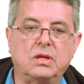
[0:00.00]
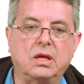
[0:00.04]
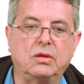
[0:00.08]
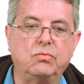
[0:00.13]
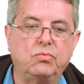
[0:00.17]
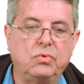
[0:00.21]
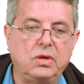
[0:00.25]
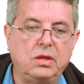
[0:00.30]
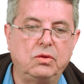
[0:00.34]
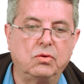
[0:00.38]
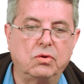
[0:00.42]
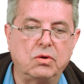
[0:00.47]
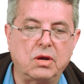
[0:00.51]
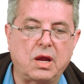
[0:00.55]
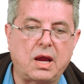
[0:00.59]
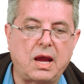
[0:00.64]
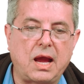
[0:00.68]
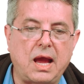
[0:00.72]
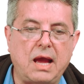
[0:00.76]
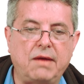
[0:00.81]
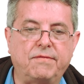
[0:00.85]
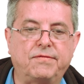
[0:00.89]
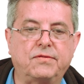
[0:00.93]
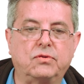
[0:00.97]
that we don't
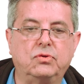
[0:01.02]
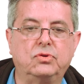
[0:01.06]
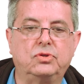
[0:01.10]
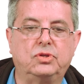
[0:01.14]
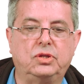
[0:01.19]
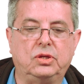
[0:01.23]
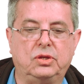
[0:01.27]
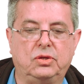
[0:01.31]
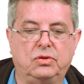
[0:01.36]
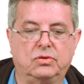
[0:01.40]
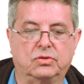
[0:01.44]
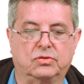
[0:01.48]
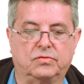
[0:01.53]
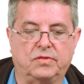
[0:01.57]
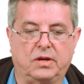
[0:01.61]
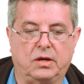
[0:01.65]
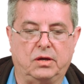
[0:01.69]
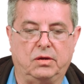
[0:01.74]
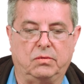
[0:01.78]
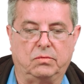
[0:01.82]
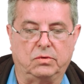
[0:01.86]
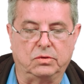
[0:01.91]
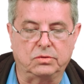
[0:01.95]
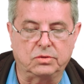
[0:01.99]
have continuous
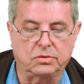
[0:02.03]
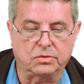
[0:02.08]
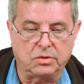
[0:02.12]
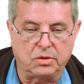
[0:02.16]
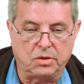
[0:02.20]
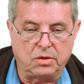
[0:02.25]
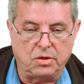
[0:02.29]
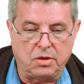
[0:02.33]
variables,